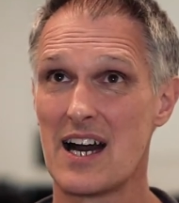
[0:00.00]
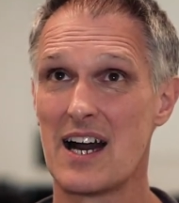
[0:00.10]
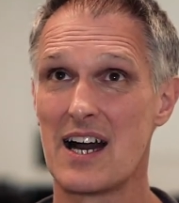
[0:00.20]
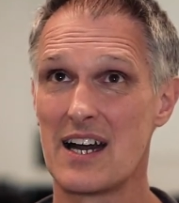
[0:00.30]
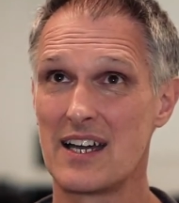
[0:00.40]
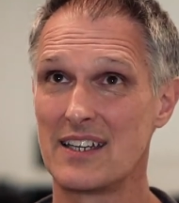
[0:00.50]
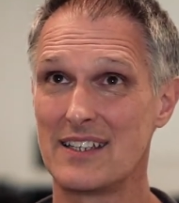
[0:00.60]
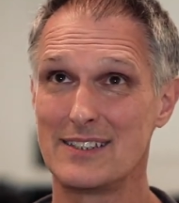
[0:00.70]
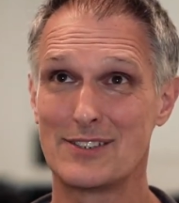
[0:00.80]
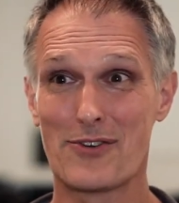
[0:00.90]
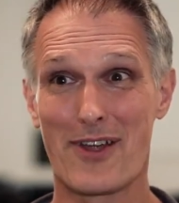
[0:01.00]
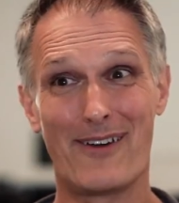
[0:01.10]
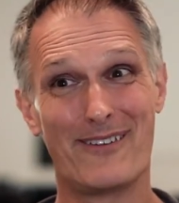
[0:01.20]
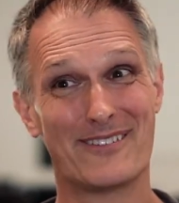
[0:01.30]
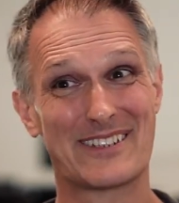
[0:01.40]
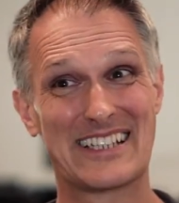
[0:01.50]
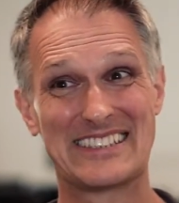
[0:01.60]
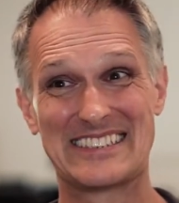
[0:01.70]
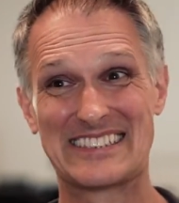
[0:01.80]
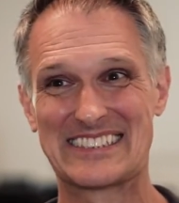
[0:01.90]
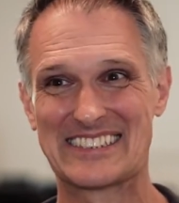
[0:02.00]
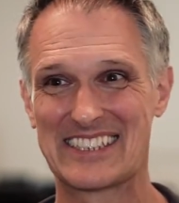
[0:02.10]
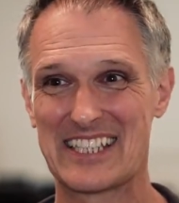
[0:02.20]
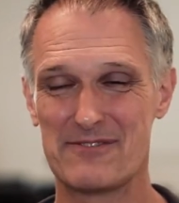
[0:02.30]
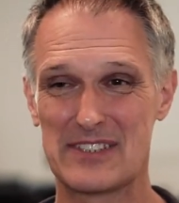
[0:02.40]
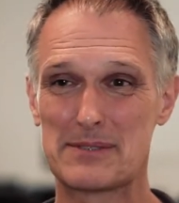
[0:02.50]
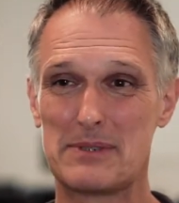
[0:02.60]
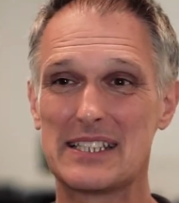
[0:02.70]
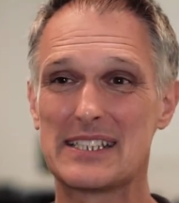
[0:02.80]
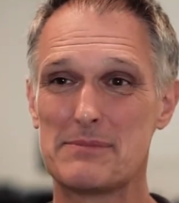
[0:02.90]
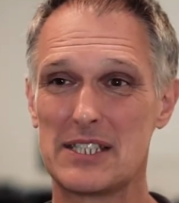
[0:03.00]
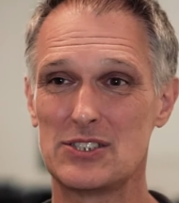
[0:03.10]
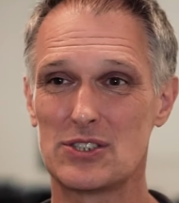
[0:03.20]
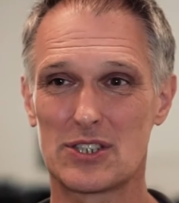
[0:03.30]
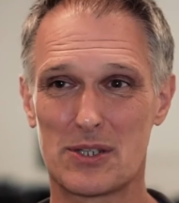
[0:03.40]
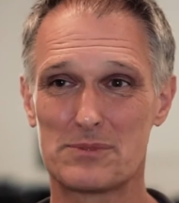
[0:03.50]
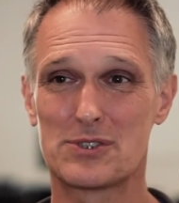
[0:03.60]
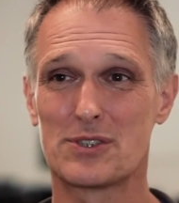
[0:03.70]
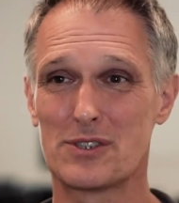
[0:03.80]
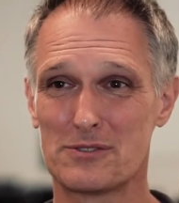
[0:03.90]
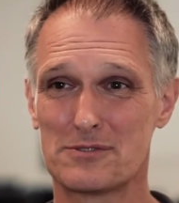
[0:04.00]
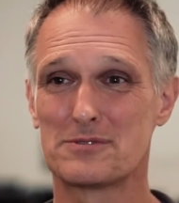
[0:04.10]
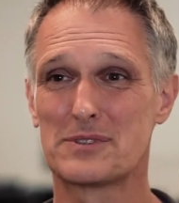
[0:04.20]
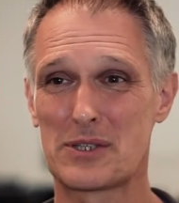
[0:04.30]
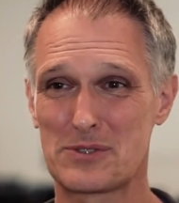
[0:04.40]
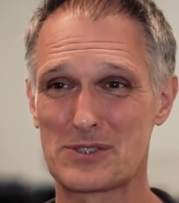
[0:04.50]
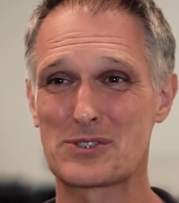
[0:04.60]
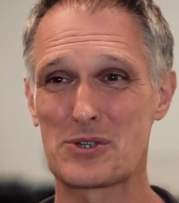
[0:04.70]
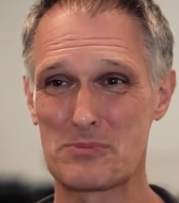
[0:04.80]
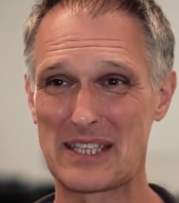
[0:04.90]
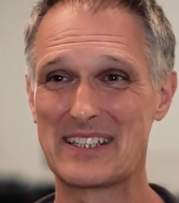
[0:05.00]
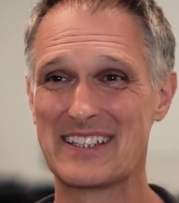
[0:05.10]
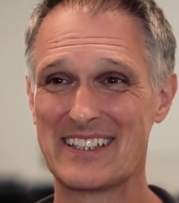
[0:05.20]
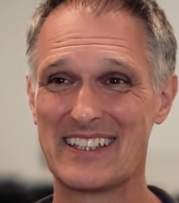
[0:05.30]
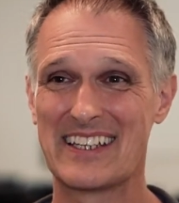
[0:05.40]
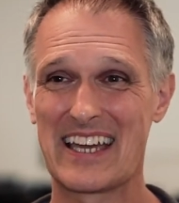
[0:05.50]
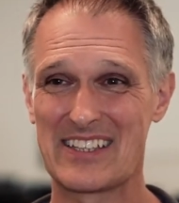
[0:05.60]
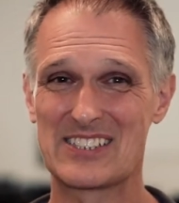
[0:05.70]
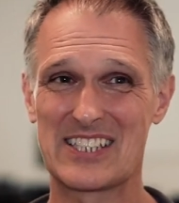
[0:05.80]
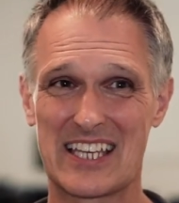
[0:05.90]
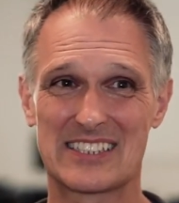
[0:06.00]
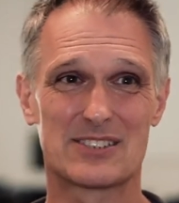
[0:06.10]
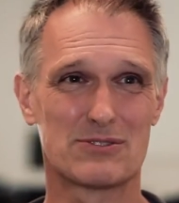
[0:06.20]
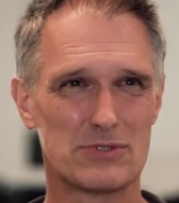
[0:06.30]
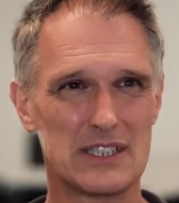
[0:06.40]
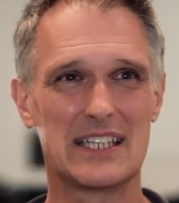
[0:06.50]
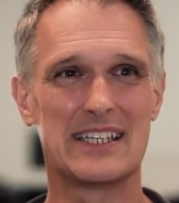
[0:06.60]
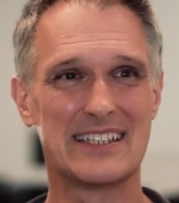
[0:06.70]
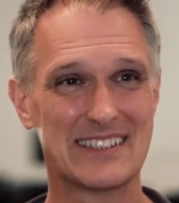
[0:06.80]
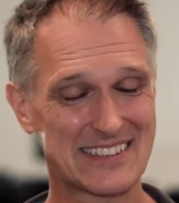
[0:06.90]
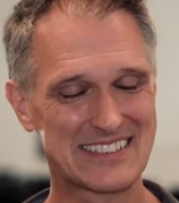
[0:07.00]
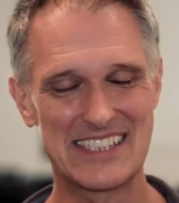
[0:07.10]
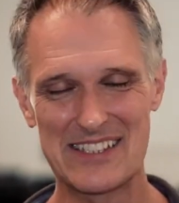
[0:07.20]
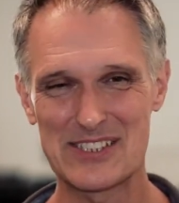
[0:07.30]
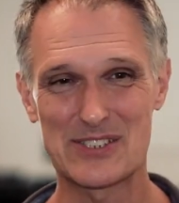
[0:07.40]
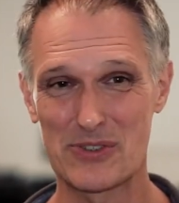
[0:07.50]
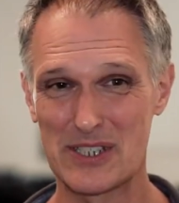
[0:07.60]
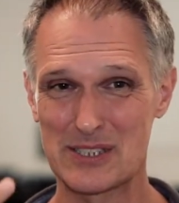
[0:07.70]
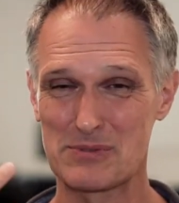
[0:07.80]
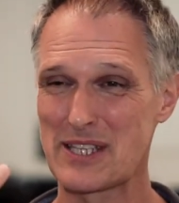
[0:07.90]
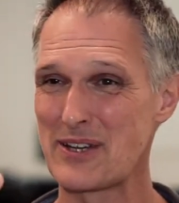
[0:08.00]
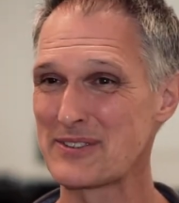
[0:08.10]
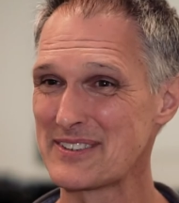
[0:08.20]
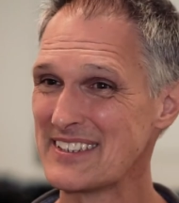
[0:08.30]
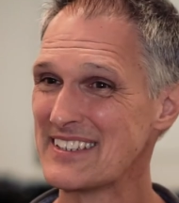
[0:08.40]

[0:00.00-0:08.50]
I don't know, because invisibility means you can observe without disturbing, and the chance to really see the stories without